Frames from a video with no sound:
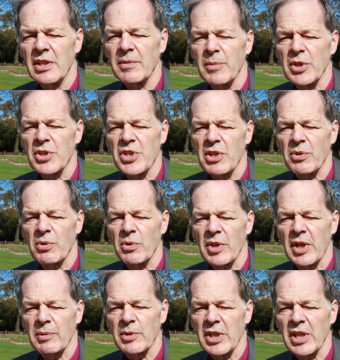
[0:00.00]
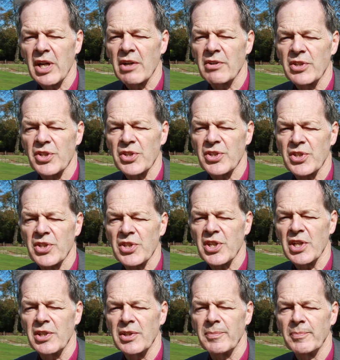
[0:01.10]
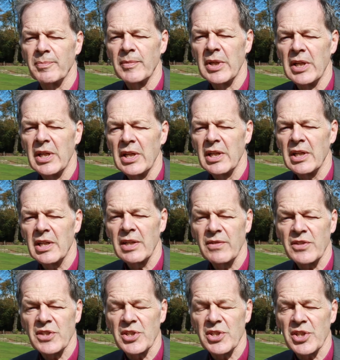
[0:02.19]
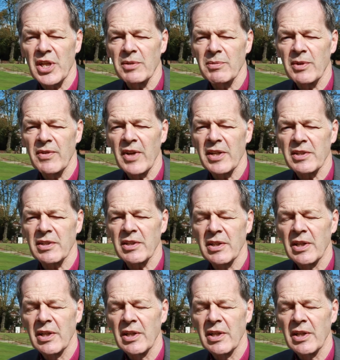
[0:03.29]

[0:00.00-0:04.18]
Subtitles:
because he thought that would encourage and sustain them. And ever since then we've had a